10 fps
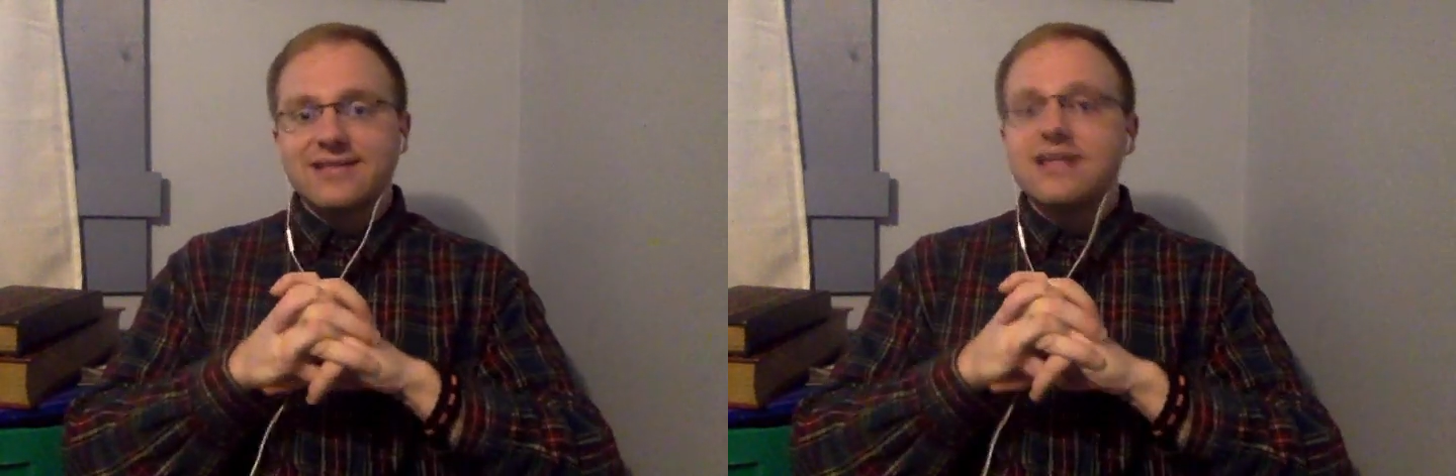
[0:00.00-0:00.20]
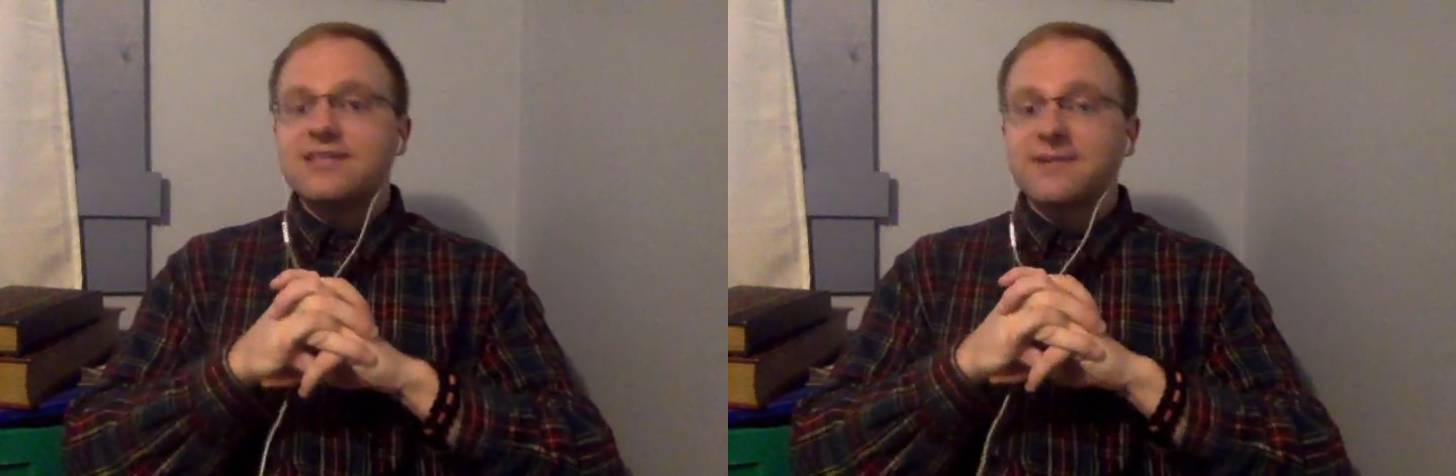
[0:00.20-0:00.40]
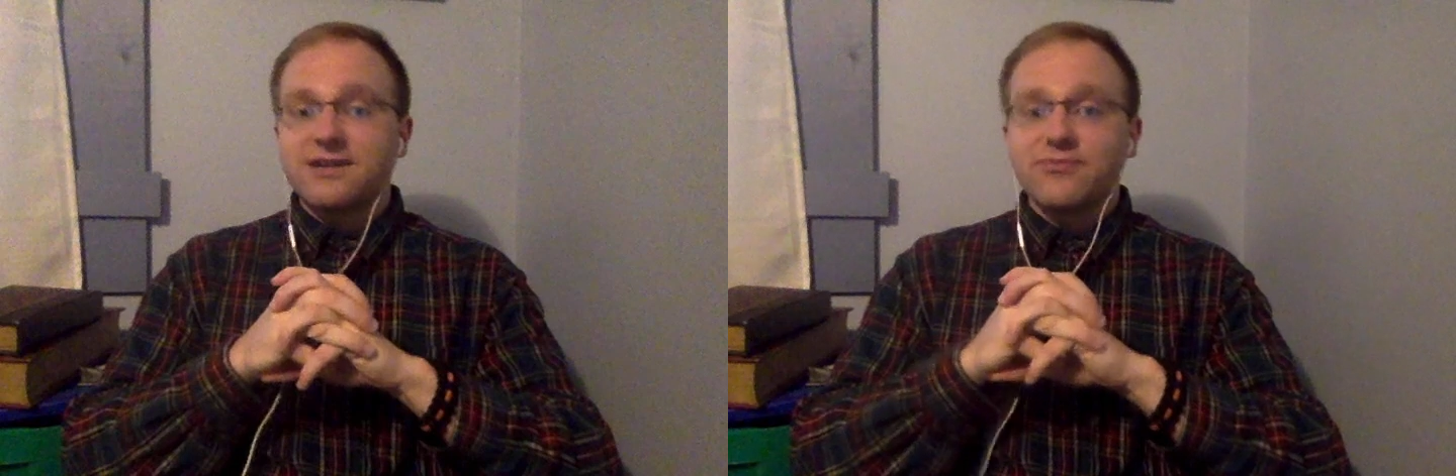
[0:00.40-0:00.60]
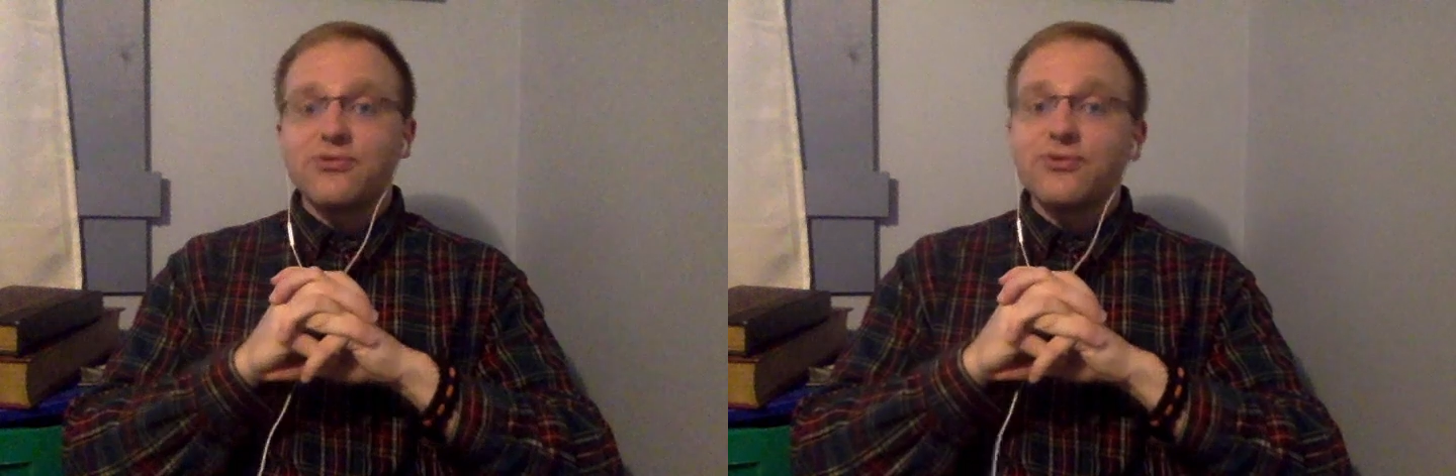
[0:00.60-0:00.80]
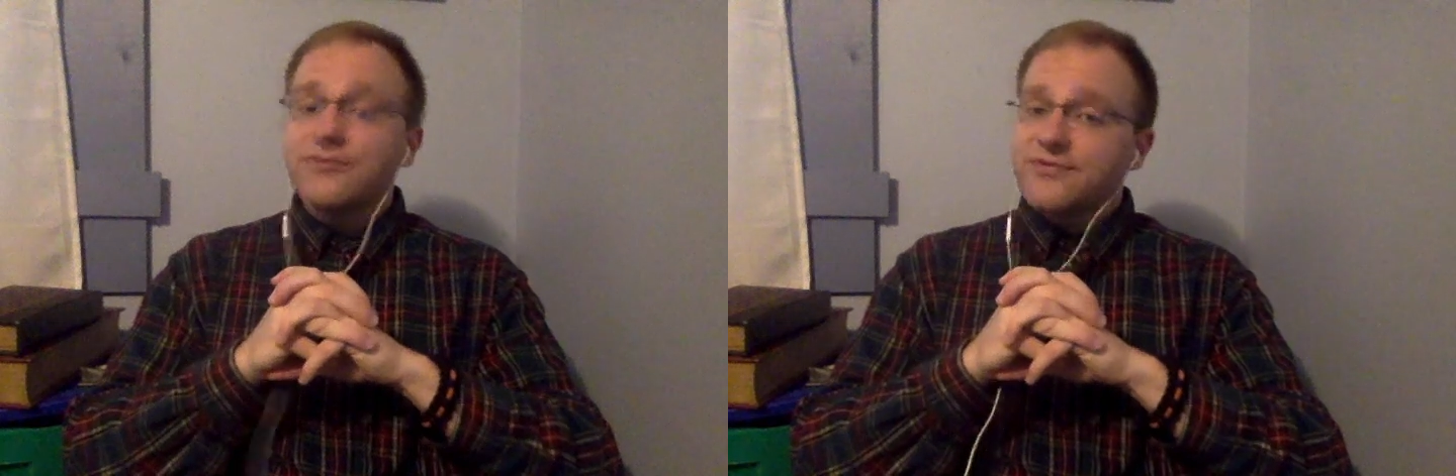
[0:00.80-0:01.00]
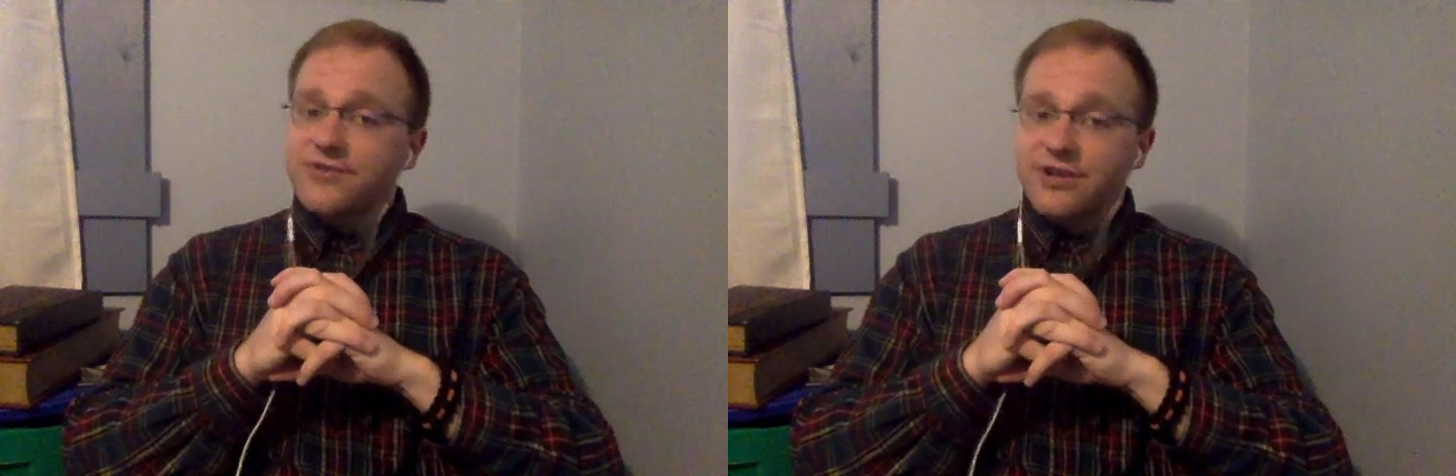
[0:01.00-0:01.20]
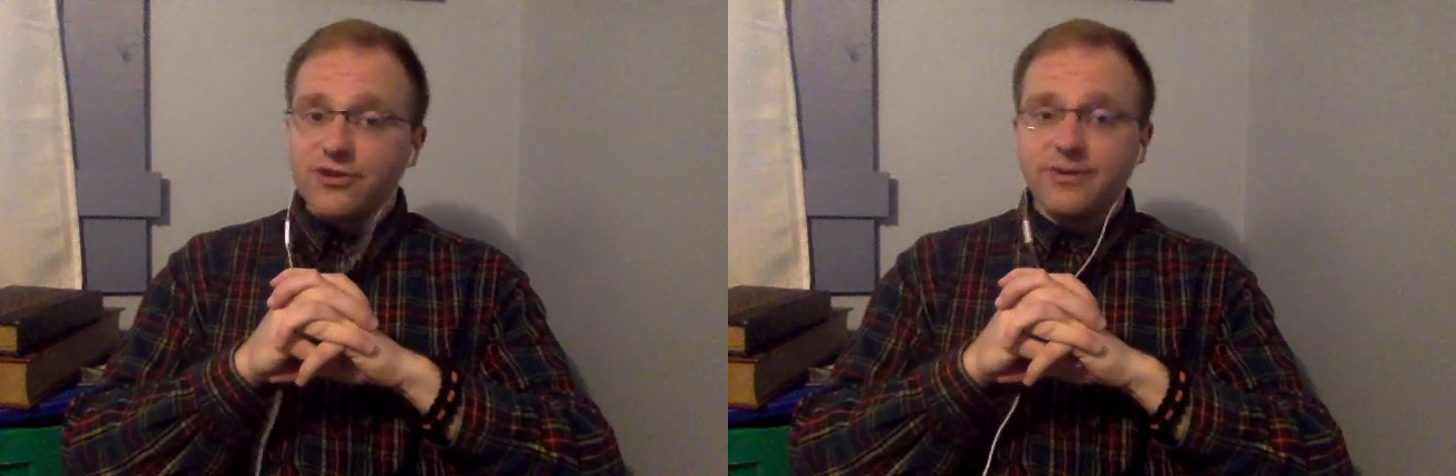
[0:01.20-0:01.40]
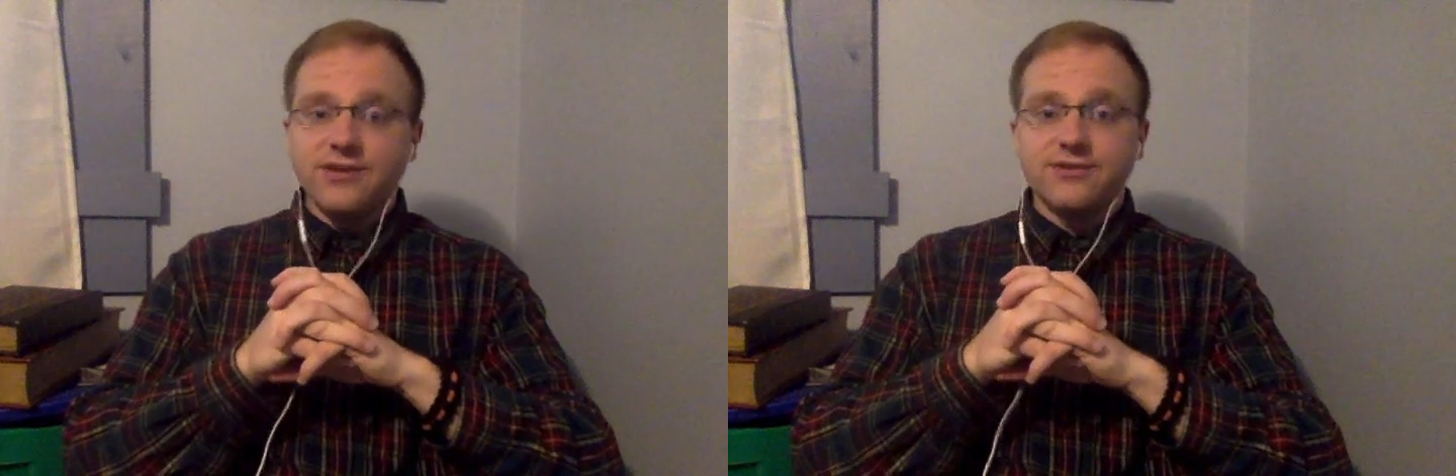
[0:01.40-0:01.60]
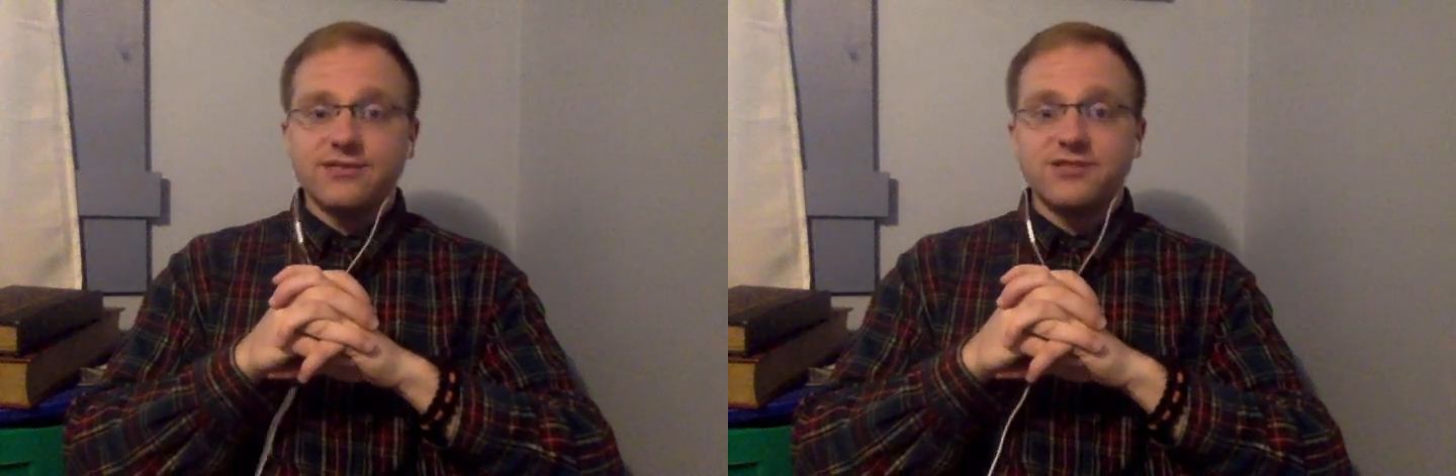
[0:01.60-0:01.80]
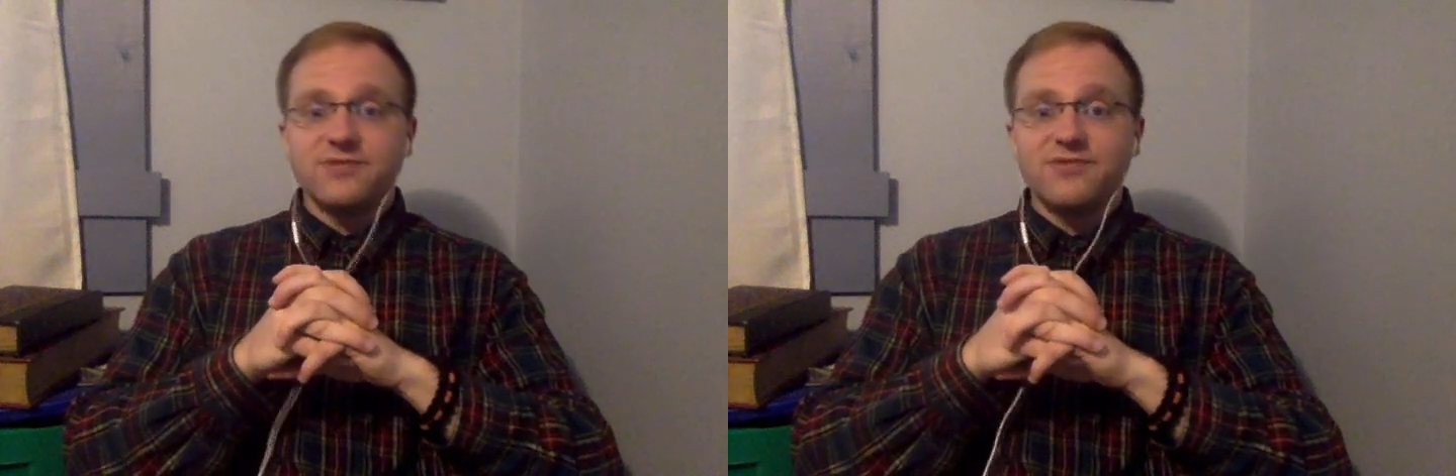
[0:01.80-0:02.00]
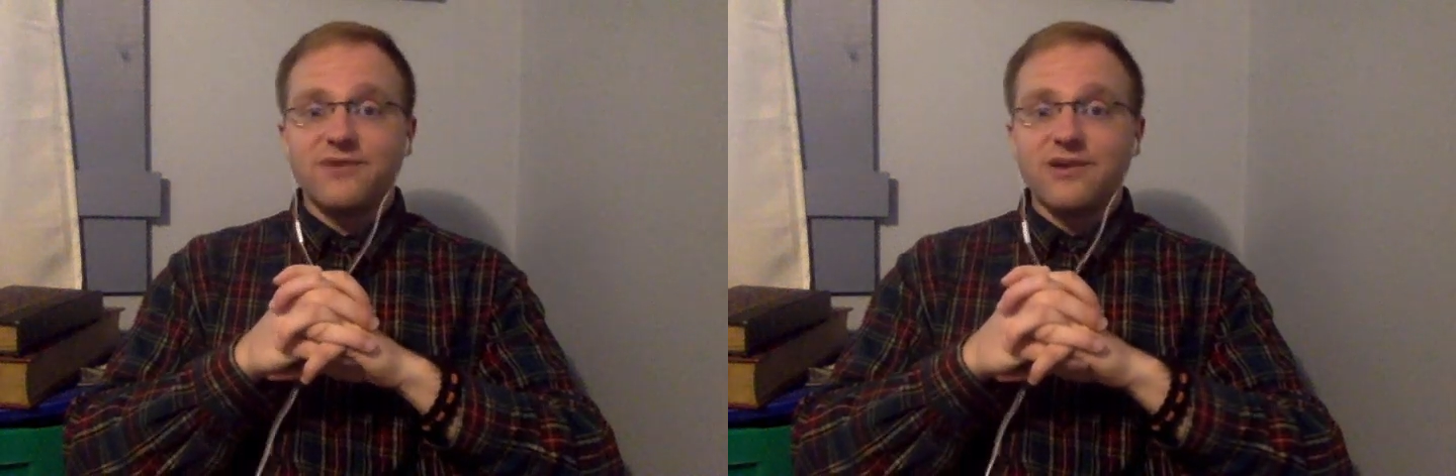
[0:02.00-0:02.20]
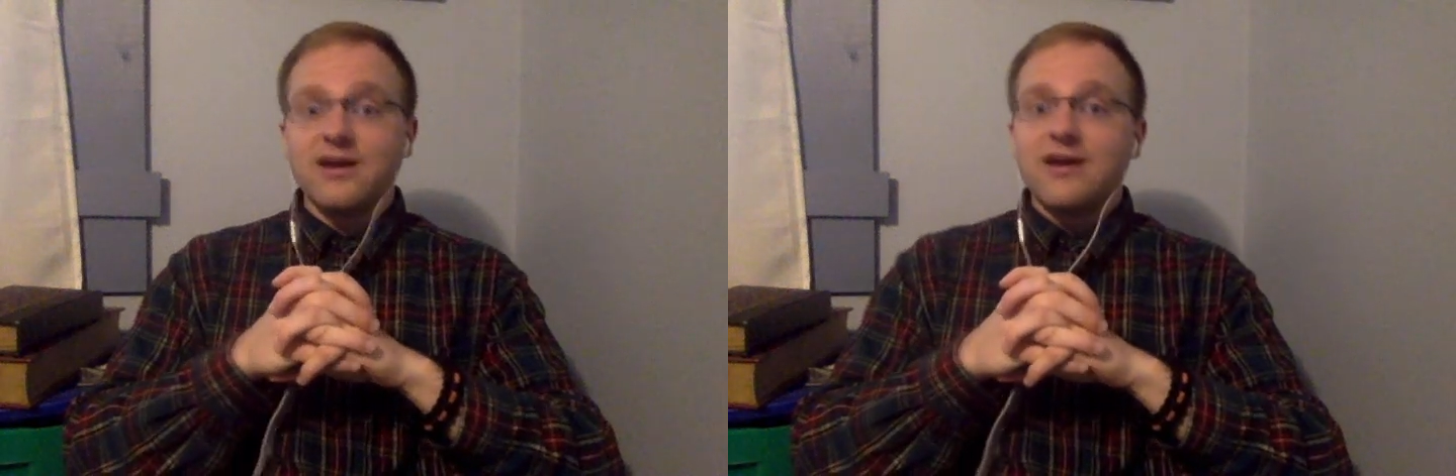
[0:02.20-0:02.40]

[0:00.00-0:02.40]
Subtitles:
that's been approved for human usage before,